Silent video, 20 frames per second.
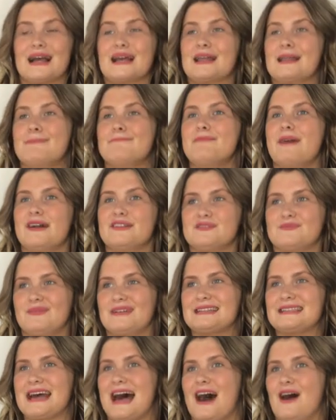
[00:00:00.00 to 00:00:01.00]
I can imagine
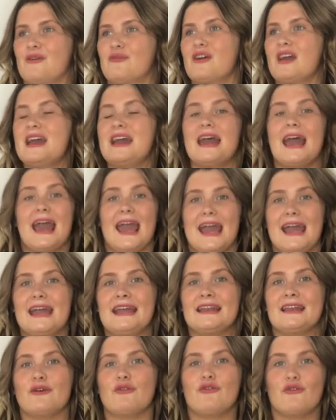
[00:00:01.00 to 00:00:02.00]
myself
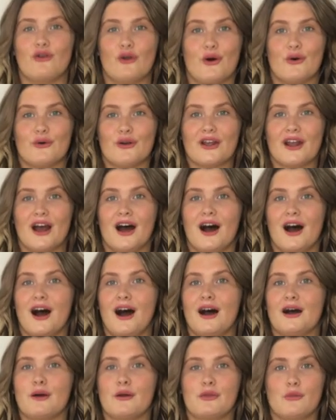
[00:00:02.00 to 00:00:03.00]
in
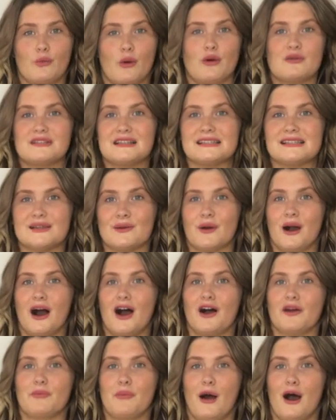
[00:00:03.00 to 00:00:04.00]
Florida, Walt Disney
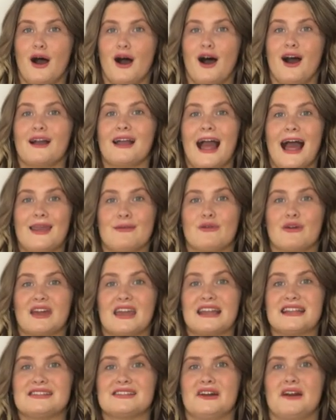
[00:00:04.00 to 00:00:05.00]
World Park, Animal
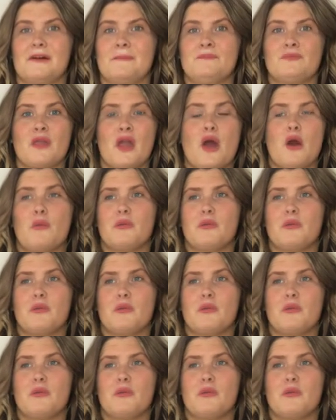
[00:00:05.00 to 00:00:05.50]
Kingdom,